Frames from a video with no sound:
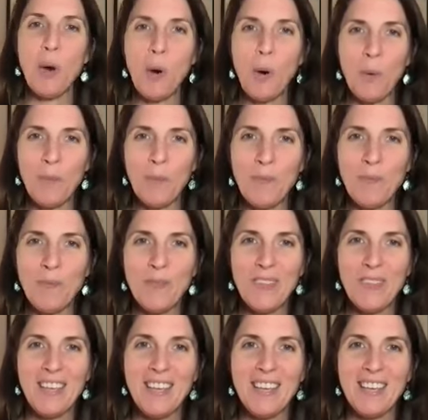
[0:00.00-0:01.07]
home,
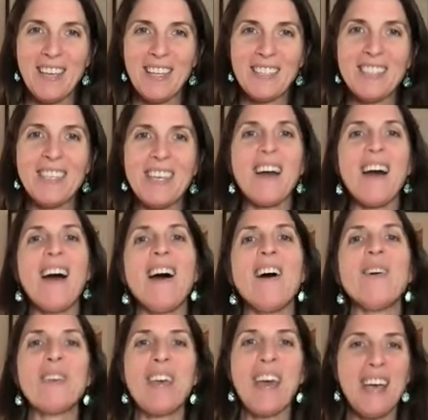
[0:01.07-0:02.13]
it's like,
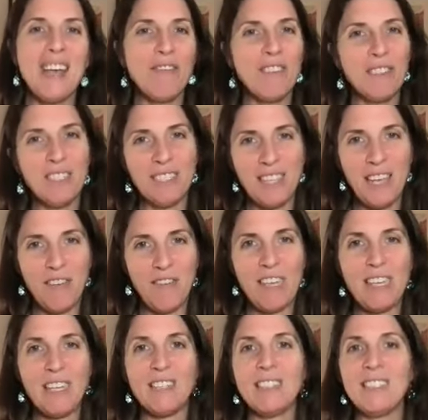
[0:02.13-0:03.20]
okay, I feel safe. I
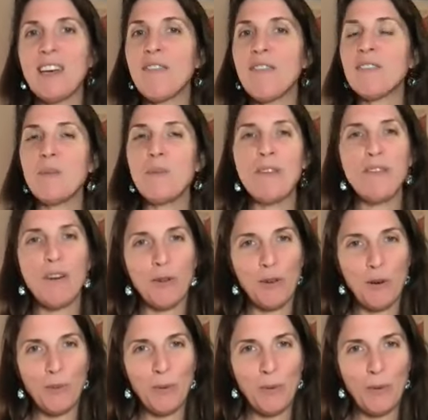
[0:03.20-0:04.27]
can definitely be
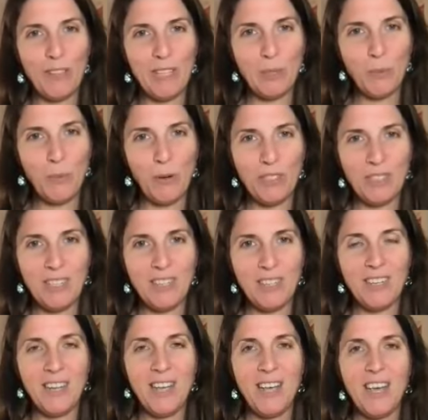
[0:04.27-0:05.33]
vulnerable with this
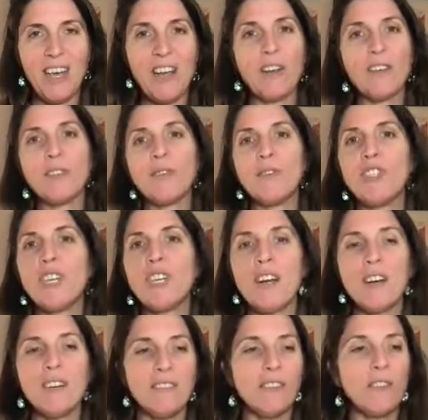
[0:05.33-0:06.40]
person and also
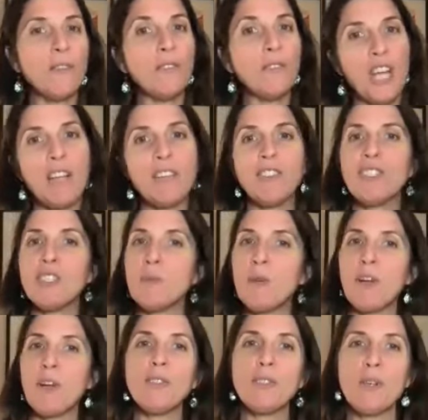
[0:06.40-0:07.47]
share those challenges,
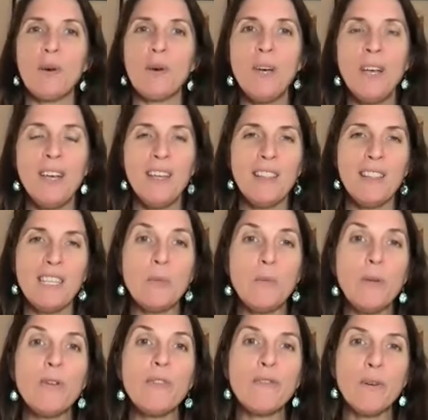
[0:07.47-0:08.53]
but also these
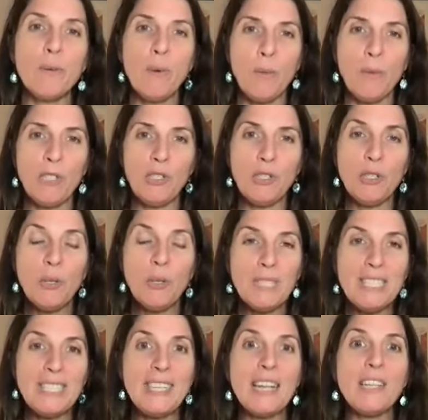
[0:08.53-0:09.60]
beautiful moments too,
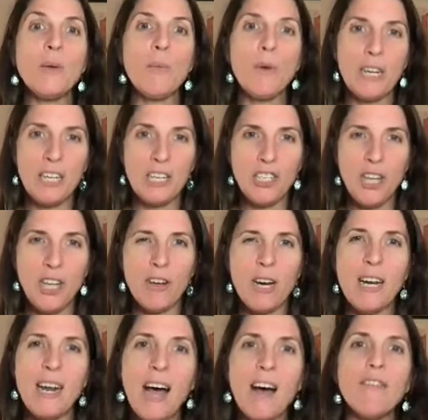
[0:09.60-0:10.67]
and celebrate each other
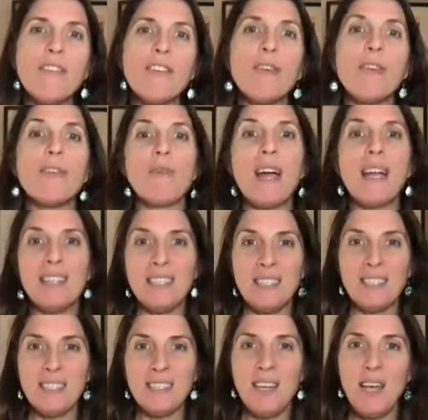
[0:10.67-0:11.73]
and not feel
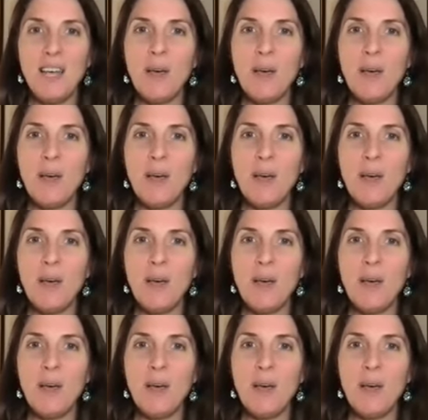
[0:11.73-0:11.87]
threatened.